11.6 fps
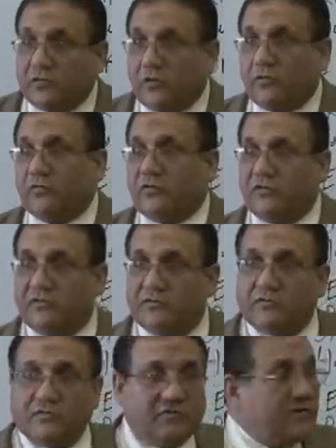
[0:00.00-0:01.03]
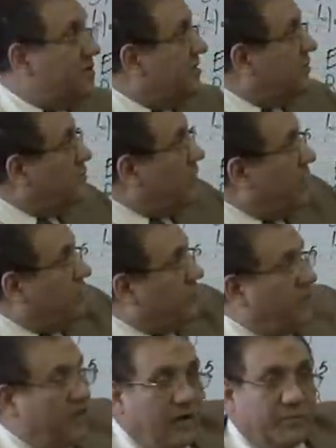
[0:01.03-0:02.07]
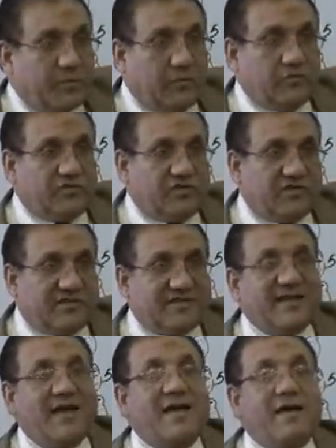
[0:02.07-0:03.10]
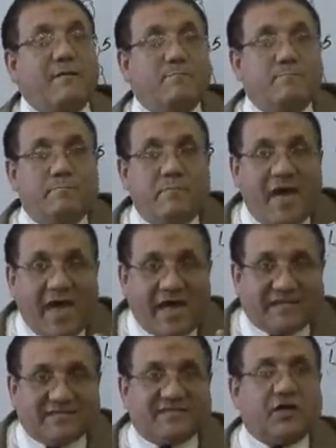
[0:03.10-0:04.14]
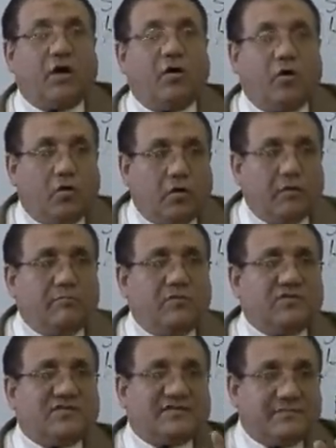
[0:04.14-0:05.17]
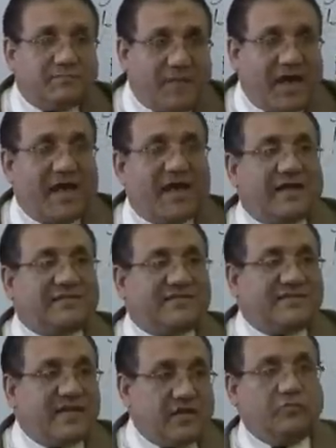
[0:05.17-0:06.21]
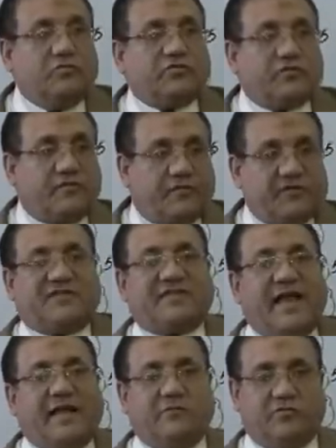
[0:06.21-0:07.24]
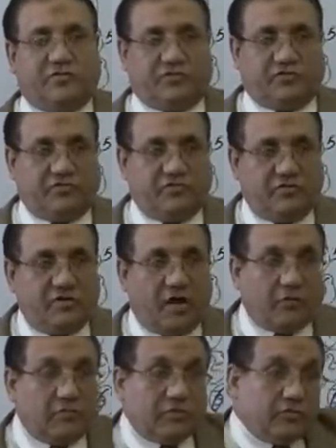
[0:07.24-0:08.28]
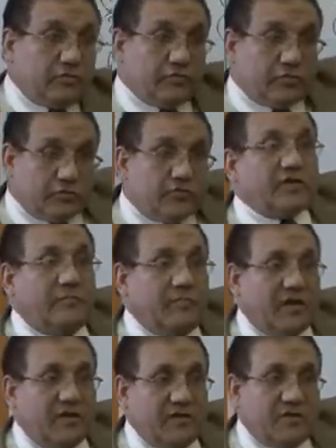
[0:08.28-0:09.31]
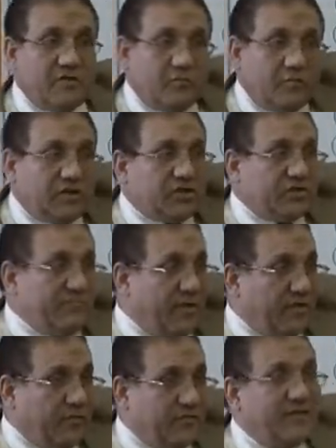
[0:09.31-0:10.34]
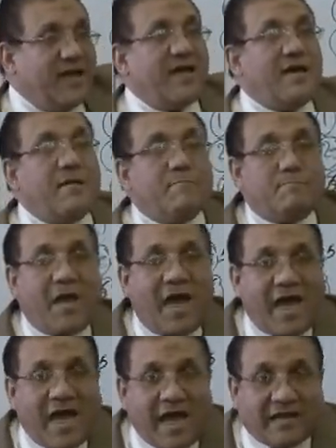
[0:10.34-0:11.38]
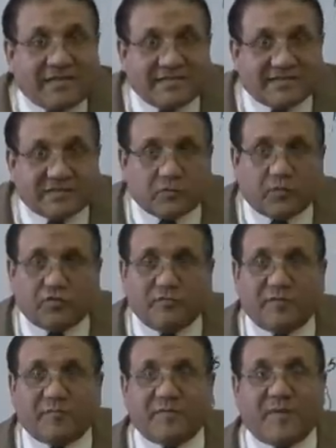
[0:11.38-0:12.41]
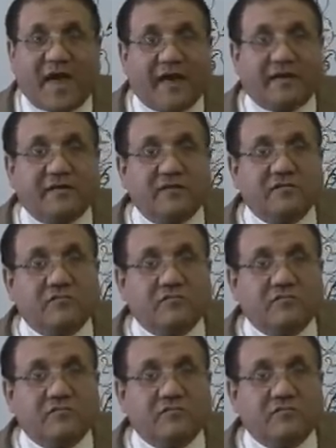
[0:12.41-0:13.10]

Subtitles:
all? One of the approaches almost bans the use of the first language. I want you to tell me which method bans. What do you mean by ban?